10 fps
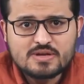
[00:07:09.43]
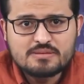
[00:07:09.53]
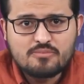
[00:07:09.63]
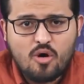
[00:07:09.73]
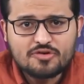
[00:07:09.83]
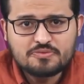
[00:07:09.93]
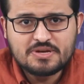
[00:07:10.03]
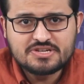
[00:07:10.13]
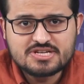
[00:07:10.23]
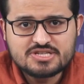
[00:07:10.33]
with more
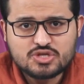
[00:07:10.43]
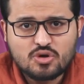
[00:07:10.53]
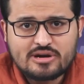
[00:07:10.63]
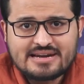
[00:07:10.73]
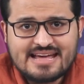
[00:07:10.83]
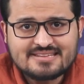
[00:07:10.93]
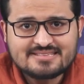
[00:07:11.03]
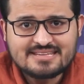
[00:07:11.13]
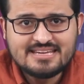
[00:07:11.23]
species showed less